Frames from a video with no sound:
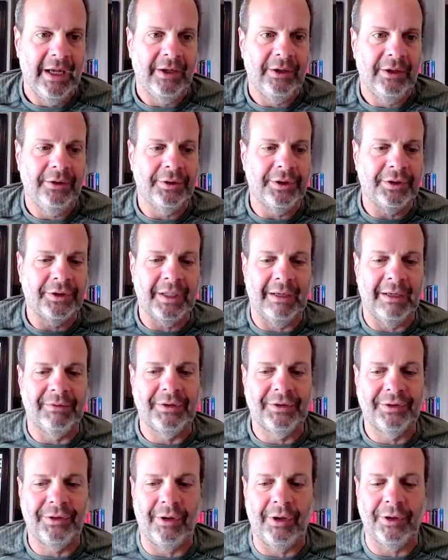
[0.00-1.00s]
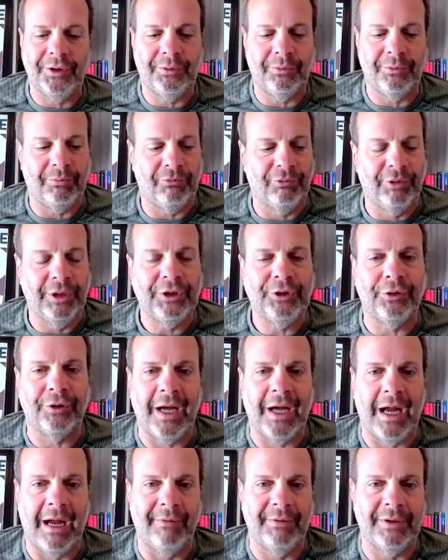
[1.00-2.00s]
you're just going to have such richer
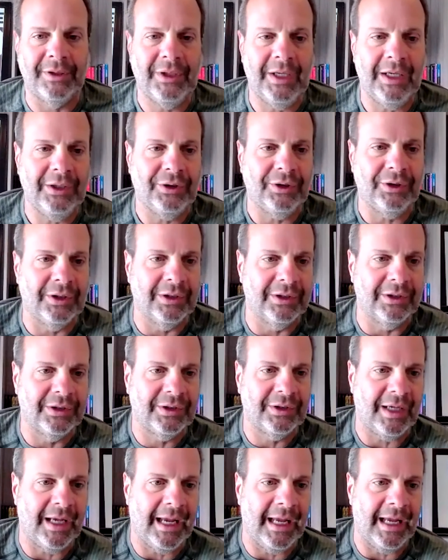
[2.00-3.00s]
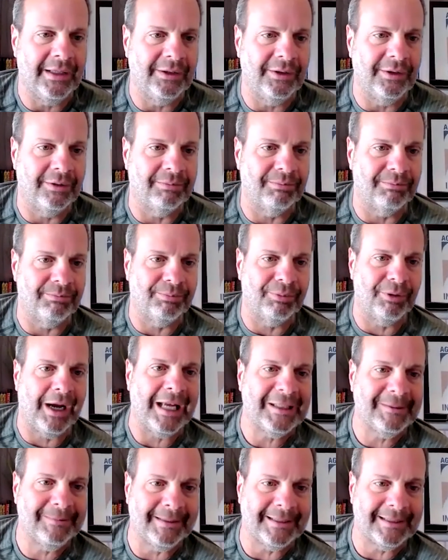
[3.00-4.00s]
conversations and your
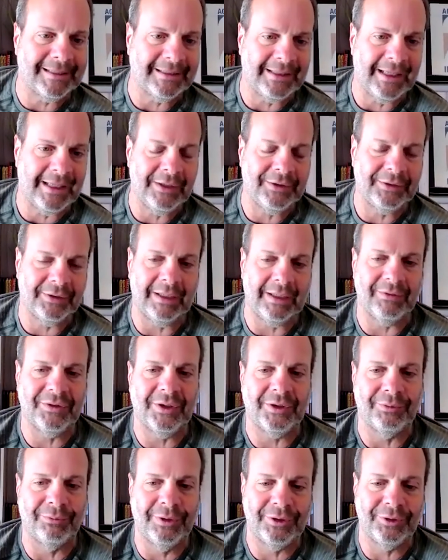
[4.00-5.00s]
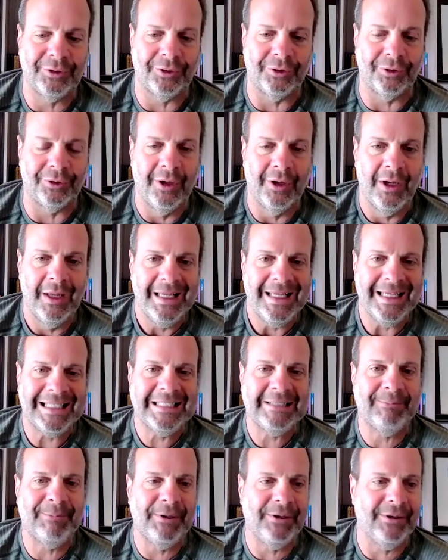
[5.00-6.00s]
prospects and clients are going to have such richer
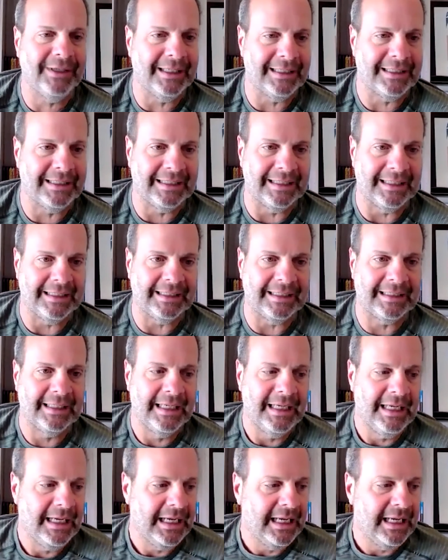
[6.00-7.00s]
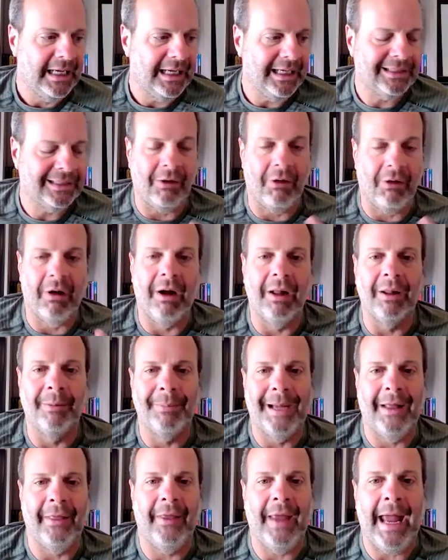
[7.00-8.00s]
experiences. It's all
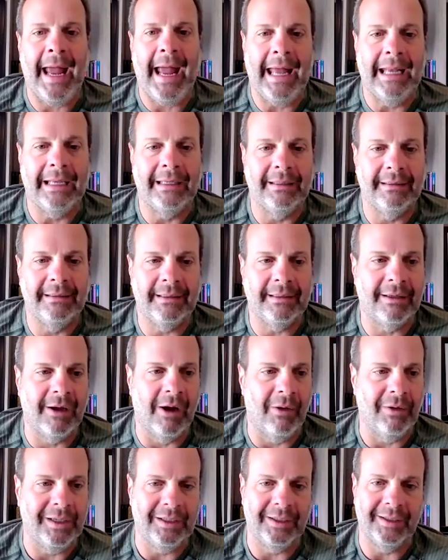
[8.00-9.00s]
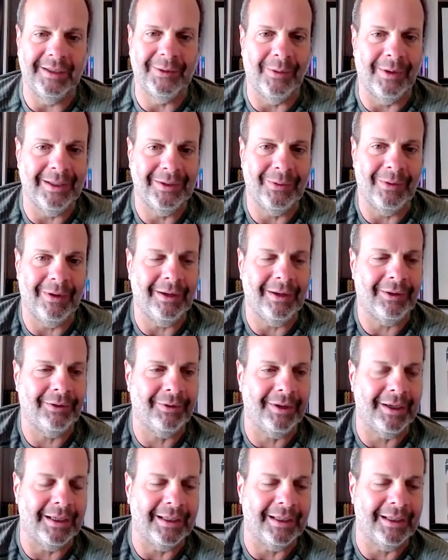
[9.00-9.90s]
about that going into 2023.